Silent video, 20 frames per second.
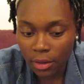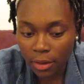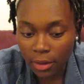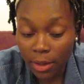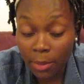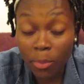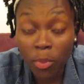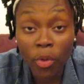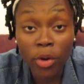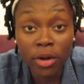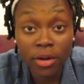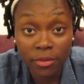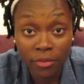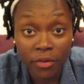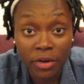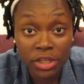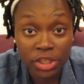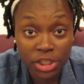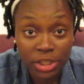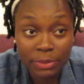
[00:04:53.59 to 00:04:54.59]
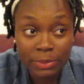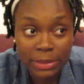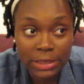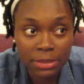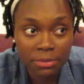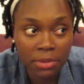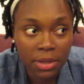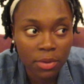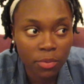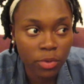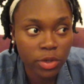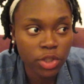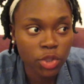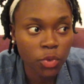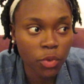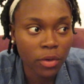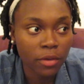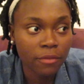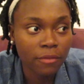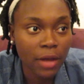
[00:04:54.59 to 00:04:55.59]
important friendships to me were
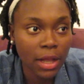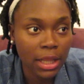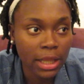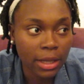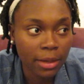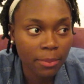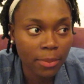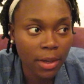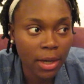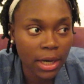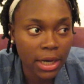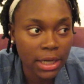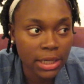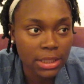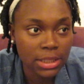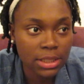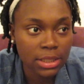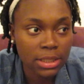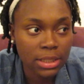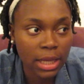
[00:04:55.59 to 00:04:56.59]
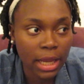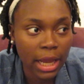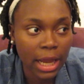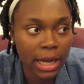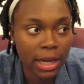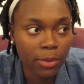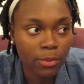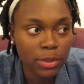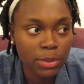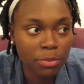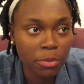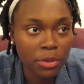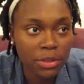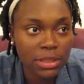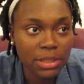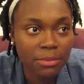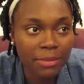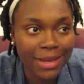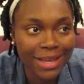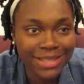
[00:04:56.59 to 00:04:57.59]
sort of falling apart, and it was
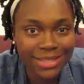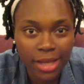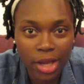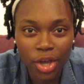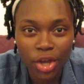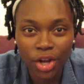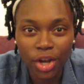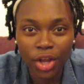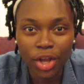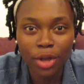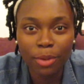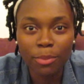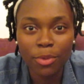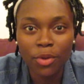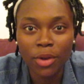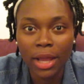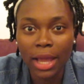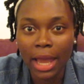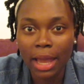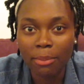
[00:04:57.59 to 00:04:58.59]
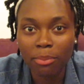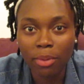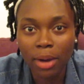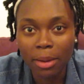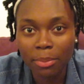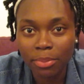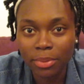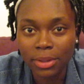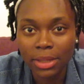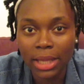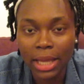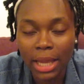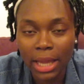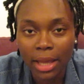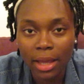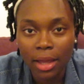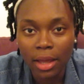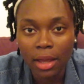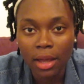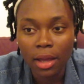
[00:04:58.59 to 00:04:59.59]
mostly because I couldn't communicate
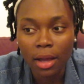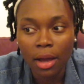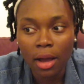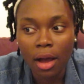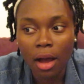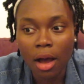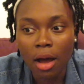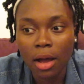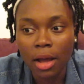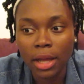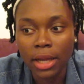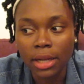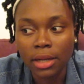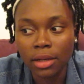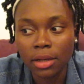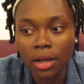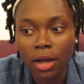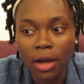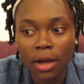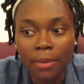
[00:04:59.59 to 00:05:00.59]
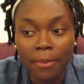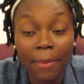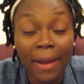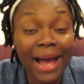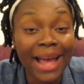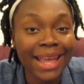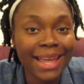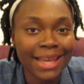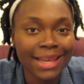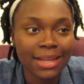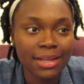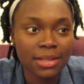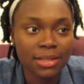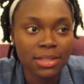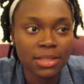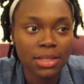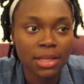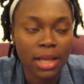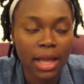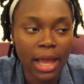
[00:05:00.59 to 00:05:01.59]
properly on my
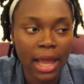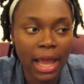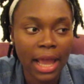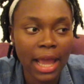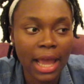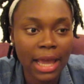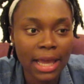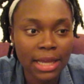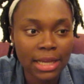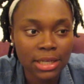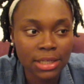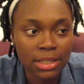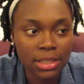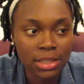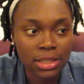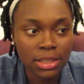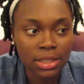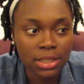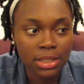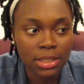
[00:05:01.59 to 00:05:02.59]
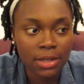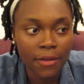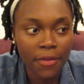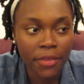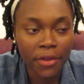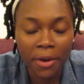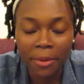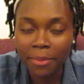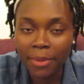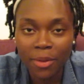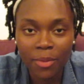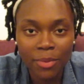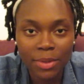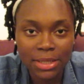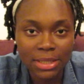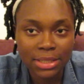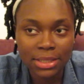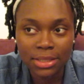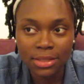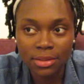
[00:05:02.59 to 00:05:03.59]
end. And therapy
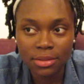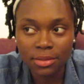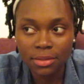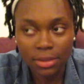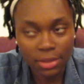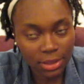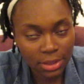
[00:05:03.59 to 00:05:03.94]
was